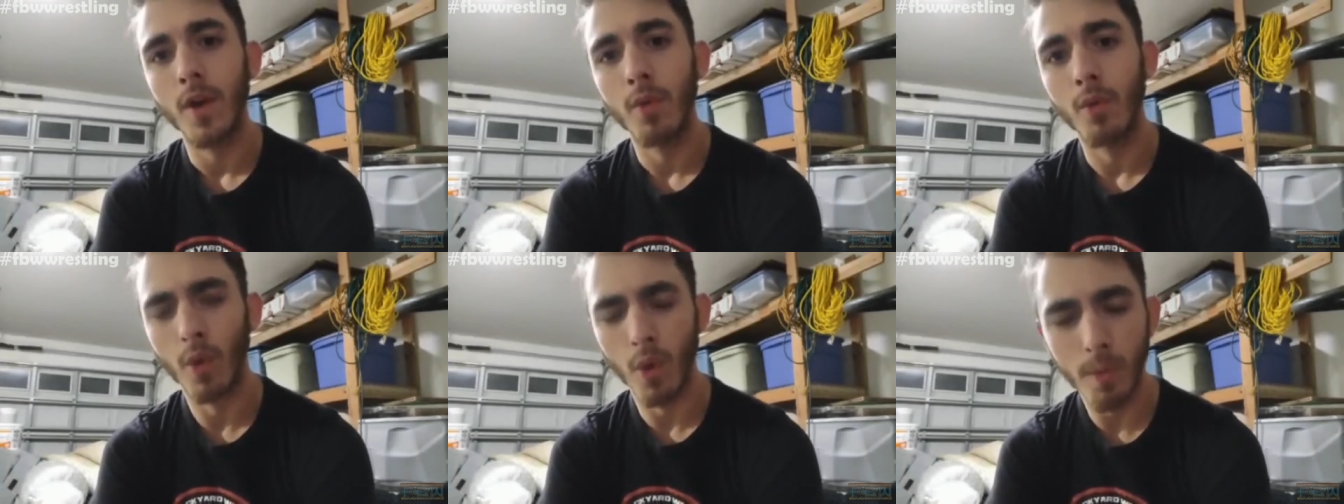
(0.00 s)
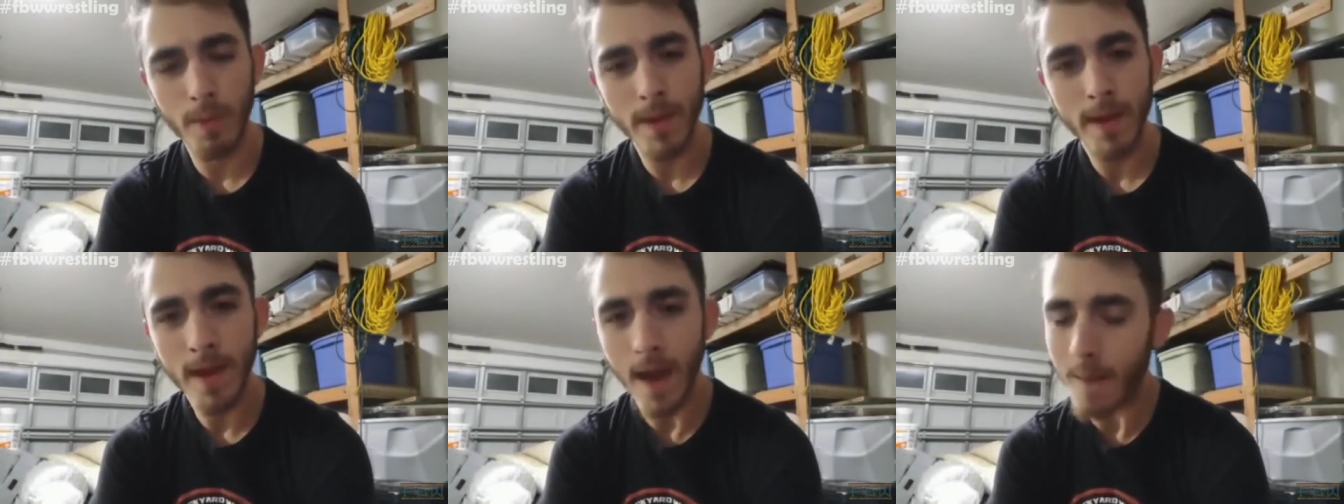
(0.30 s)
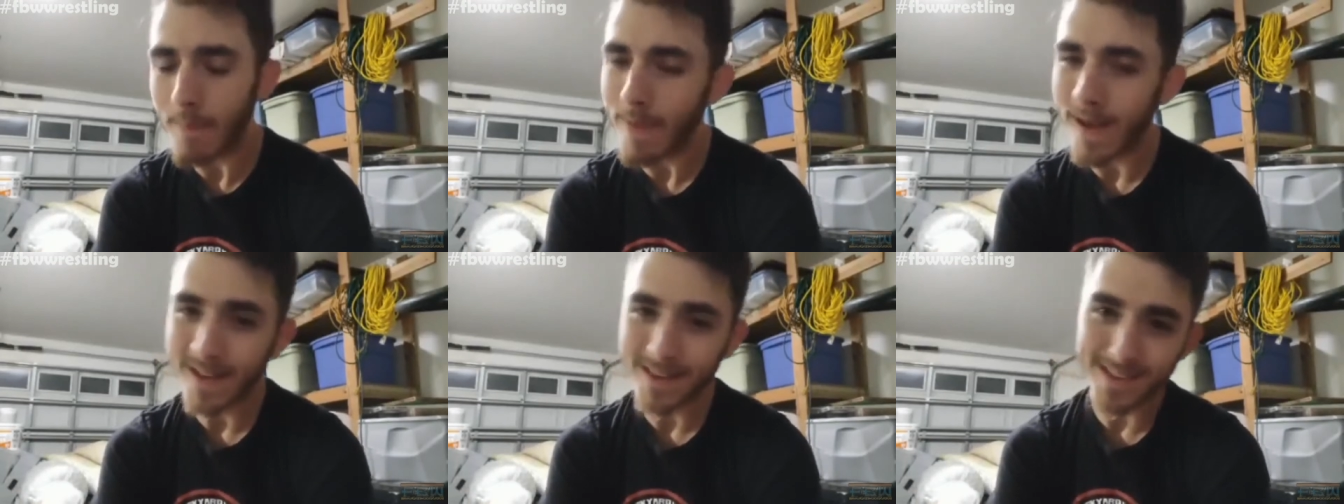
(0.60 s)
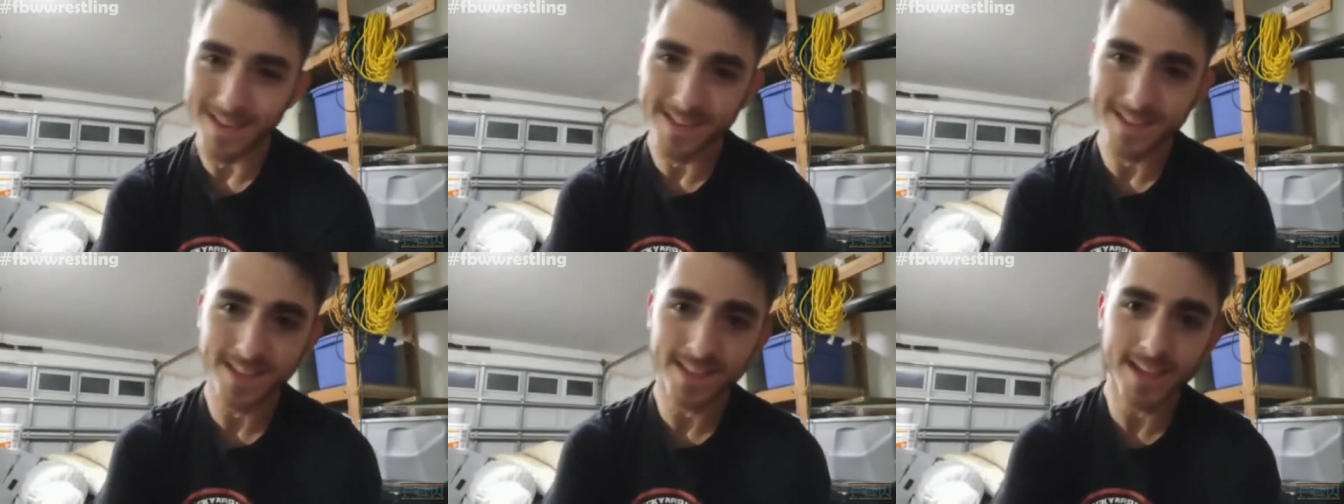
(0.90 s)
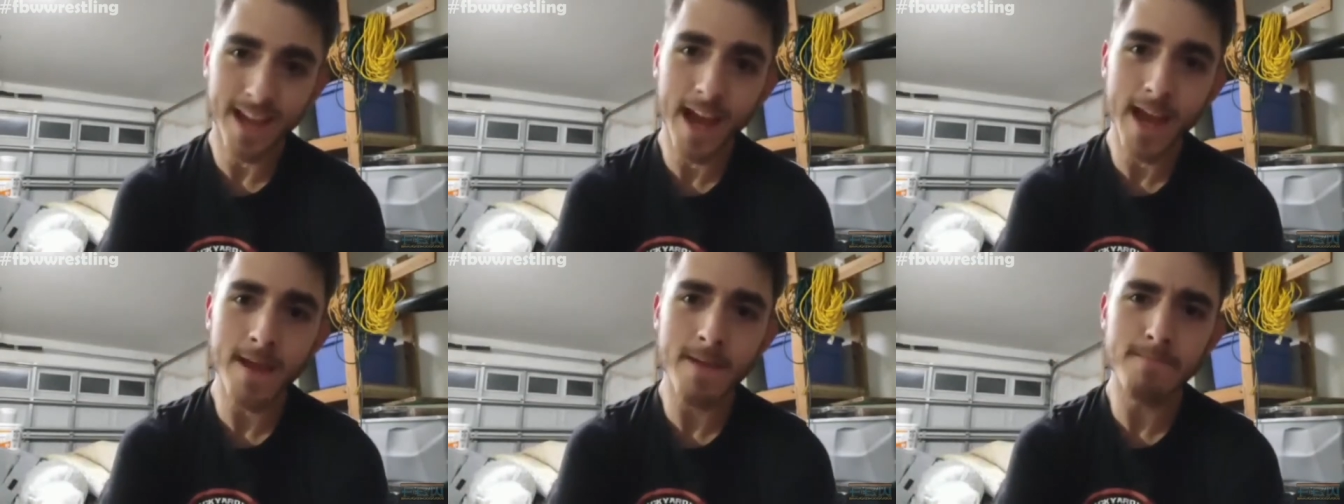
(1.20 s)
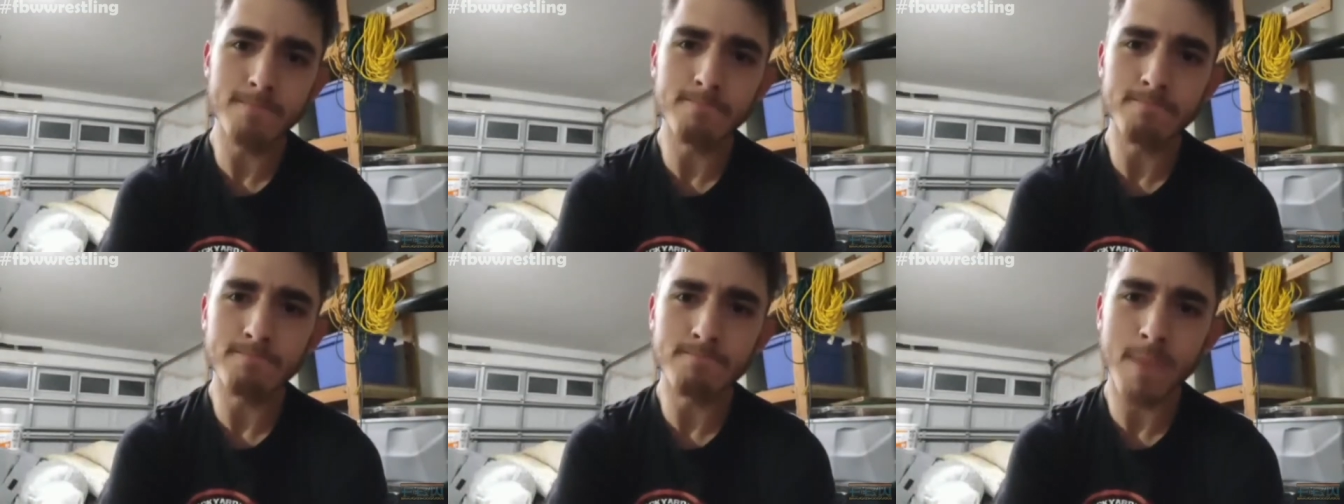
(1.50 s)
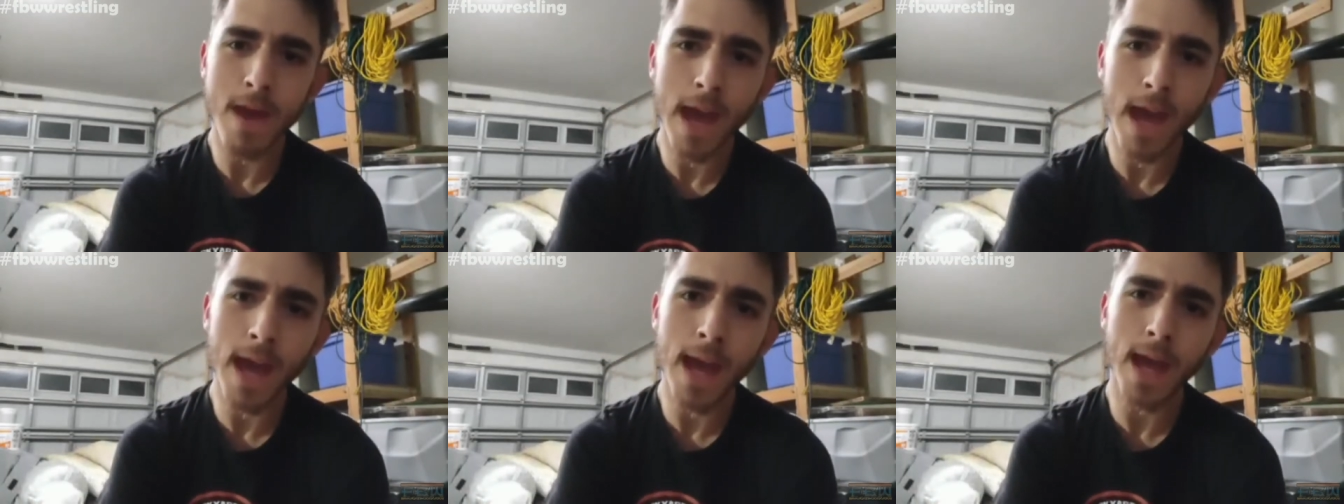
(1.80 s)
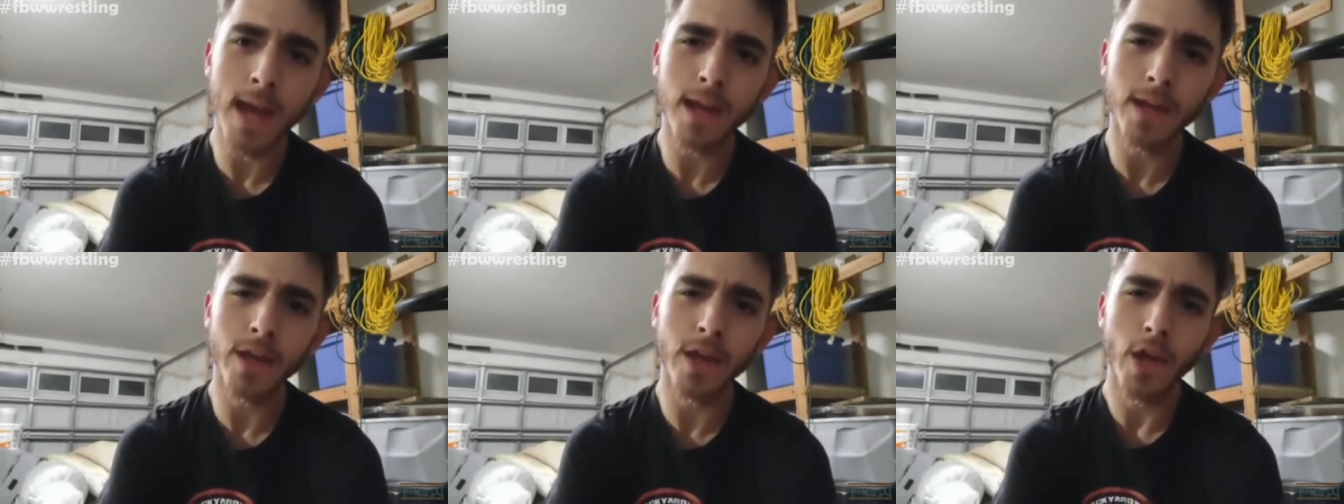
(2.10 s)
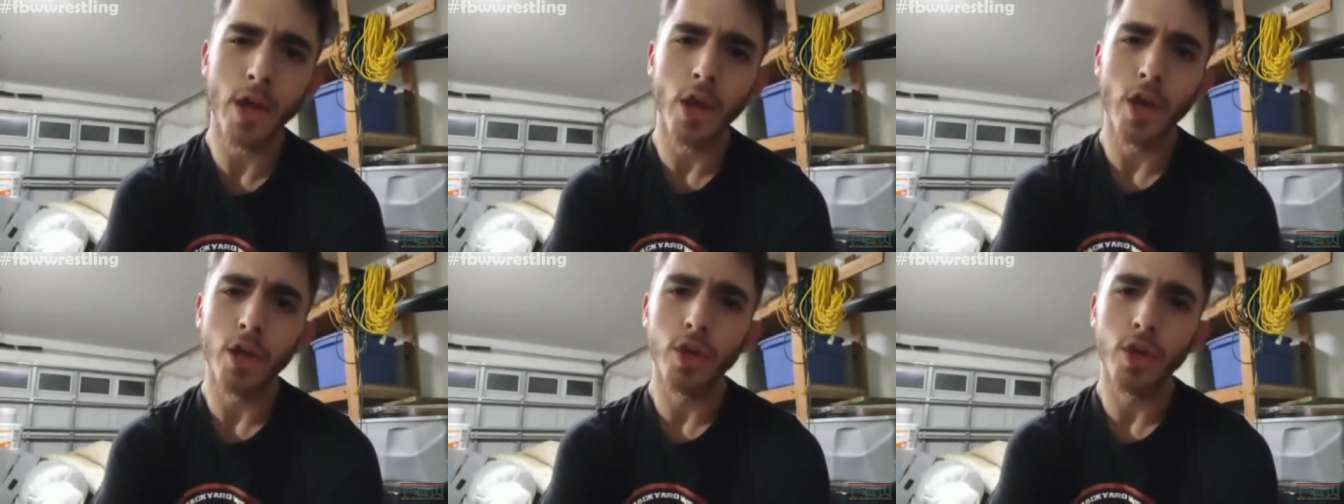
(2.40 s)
Ruby, I'm not the same man